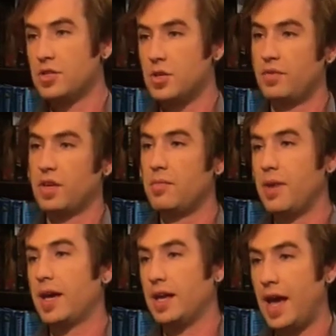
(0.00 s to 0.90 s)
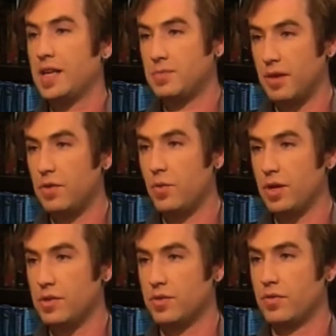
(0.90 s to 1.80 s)
So you have to come back and ask me if you
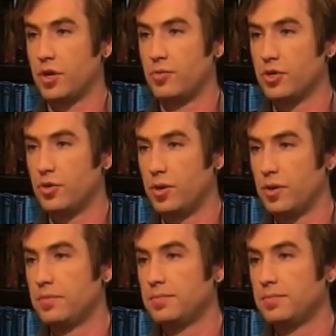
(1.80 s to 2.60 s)
want to use it for a commercial work.